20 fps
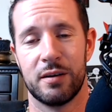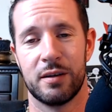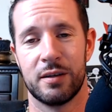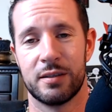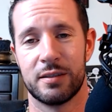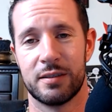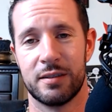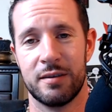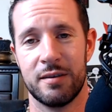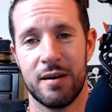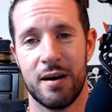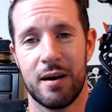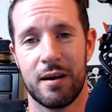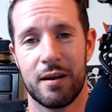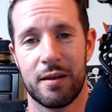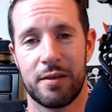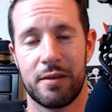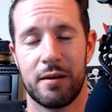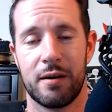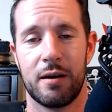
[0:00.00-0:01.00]
It's
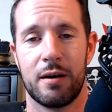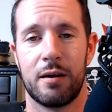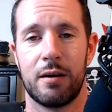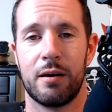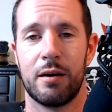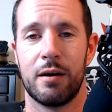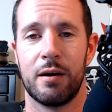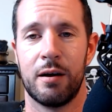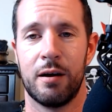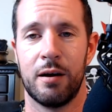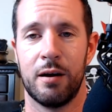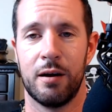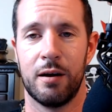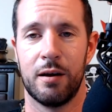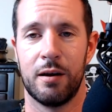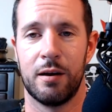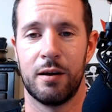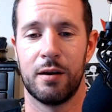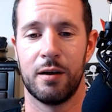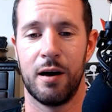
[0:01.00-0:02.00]
not a thing,
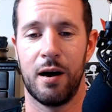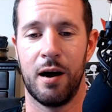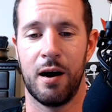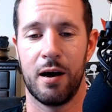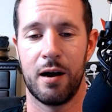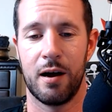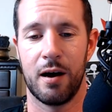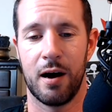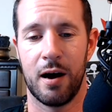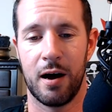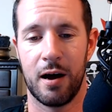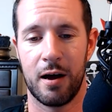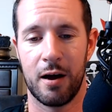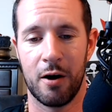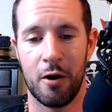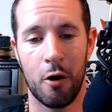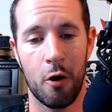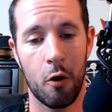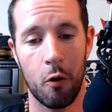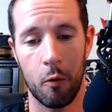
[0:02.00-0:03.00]
and
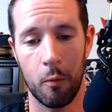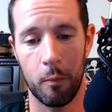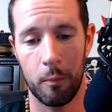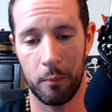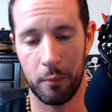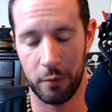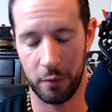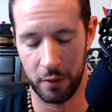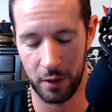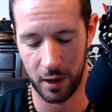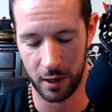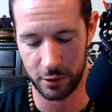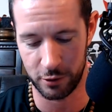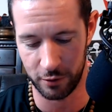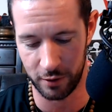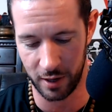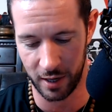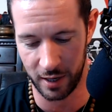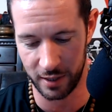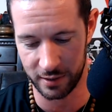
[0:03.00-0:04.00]
I hope
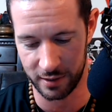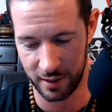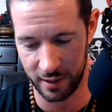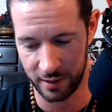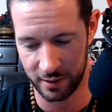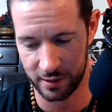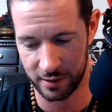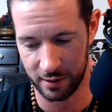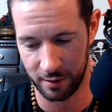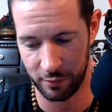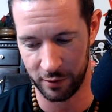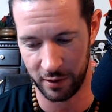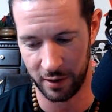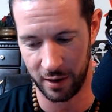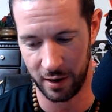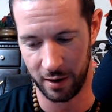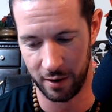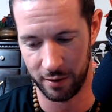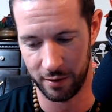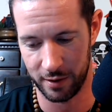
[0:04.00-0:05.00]
that you guys get
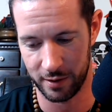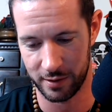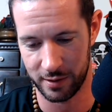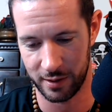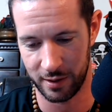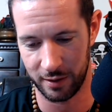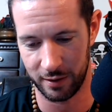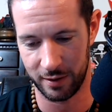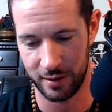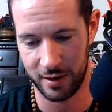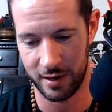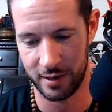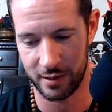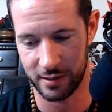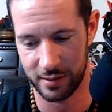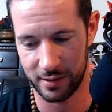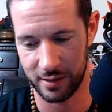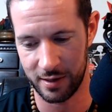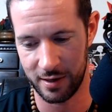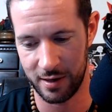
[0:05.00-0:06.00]
something out of this and at
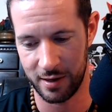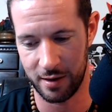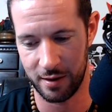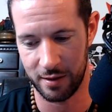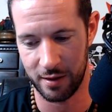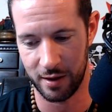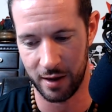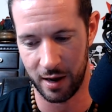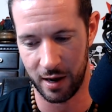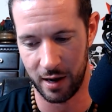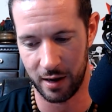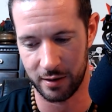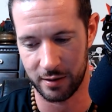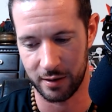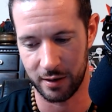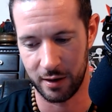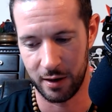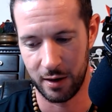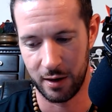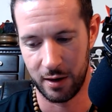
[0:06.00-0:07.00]
least see
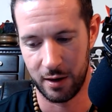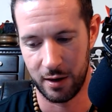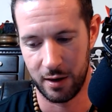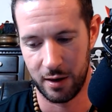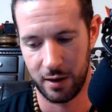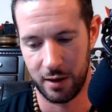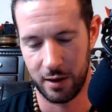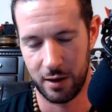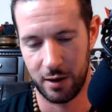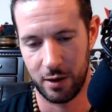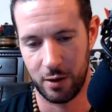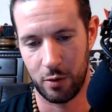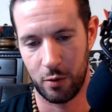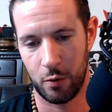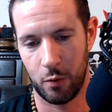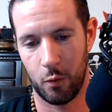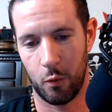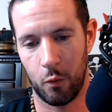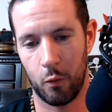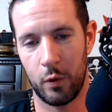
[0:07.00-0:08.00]
that
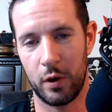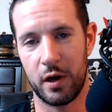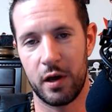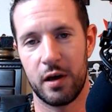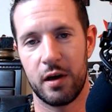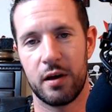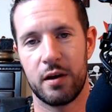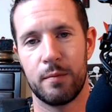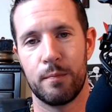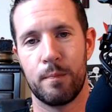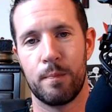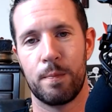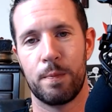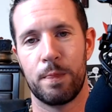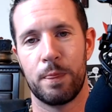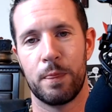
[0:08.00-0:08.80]
we